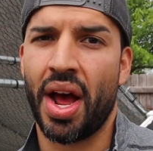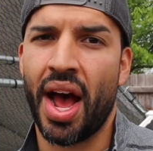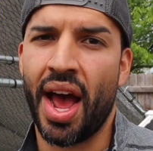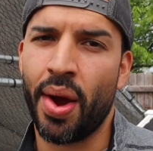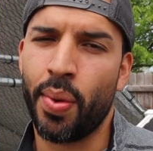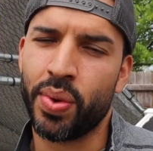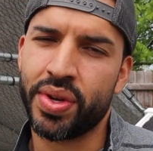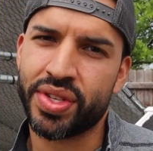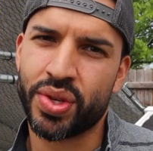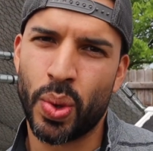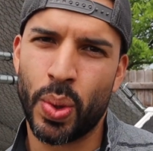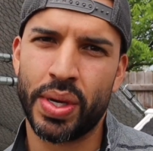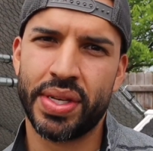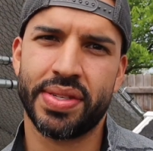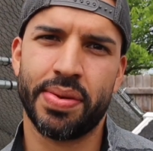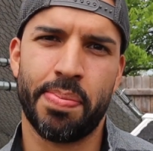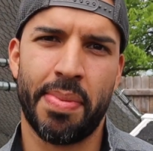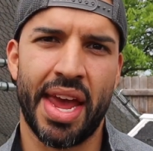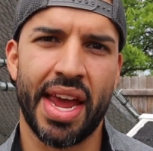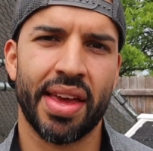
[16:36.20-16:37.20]
I was going
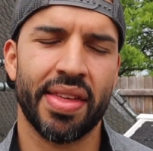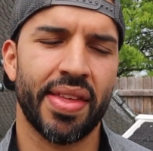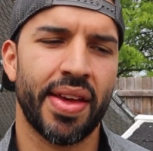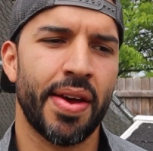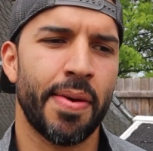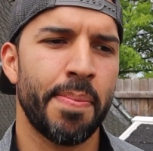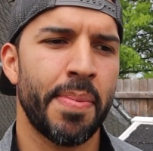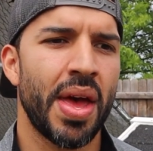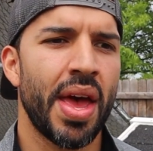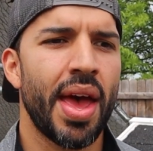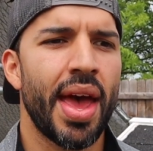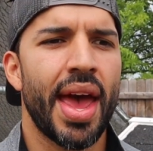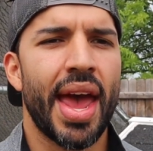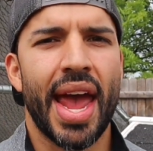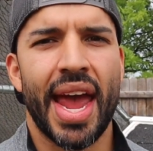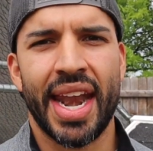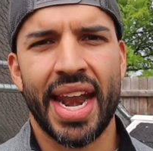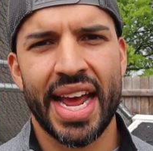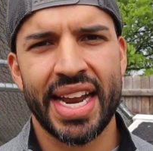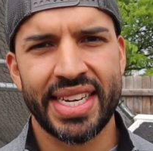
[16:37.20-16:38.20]
to make them.
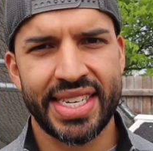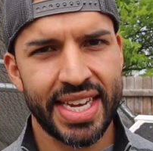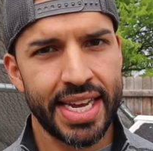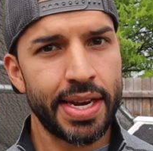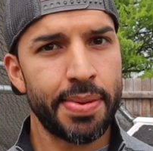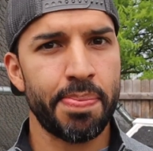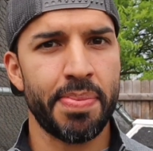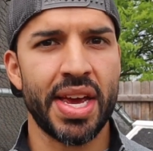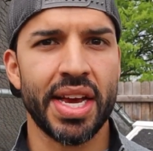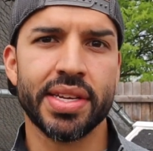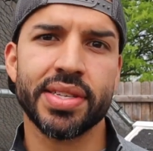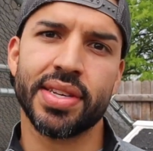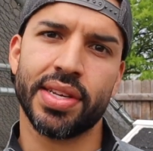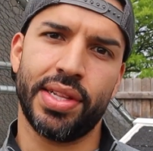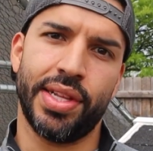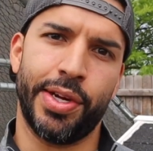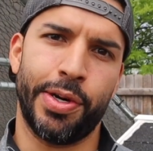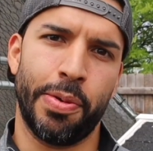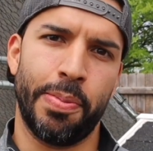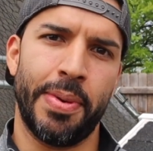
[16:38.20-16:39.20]
And I did mix a
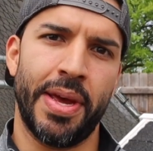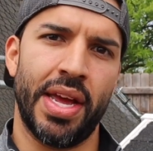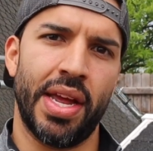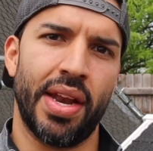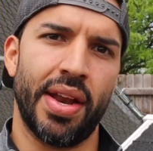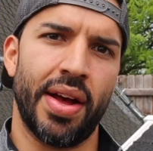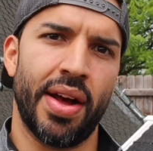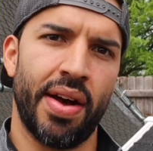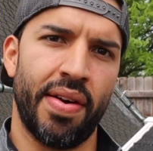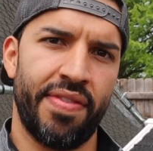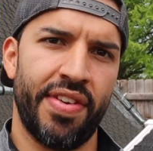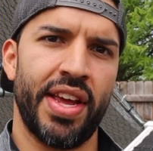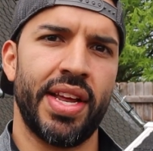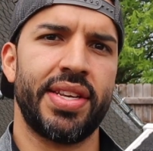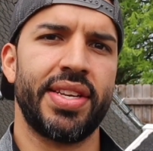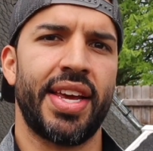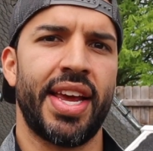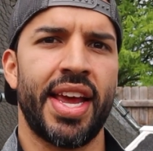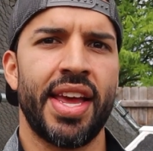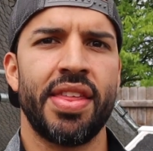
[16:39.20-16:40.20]
little bit of it
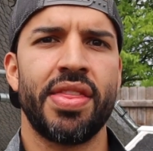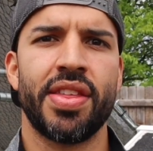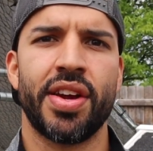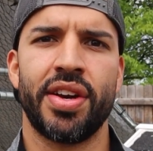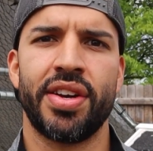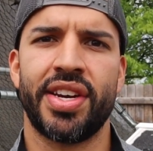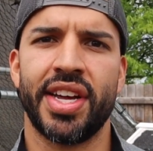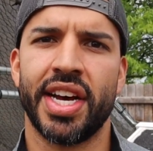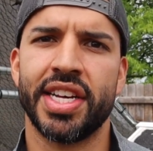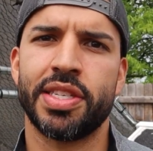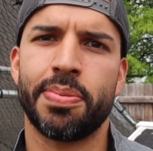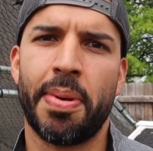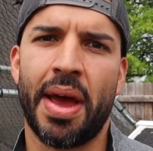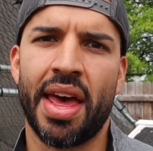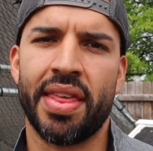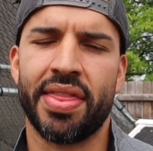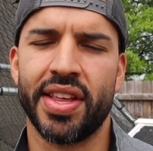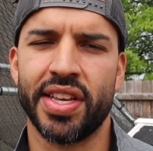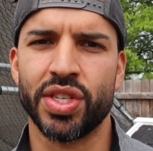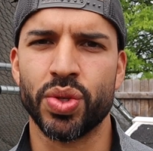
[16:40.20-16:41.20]
in their dust
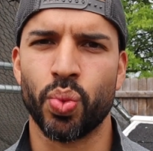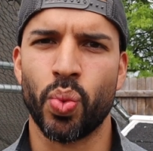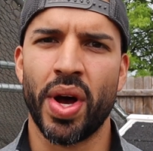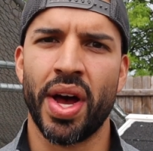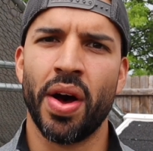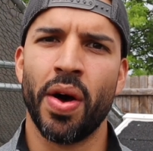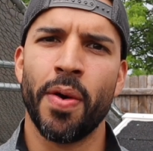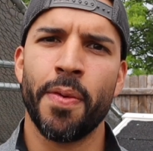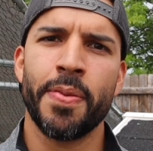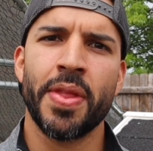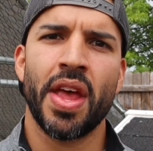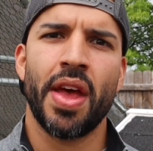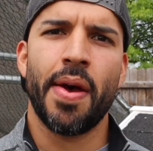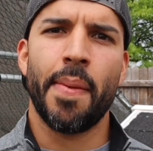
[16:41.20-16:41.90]
bath as well.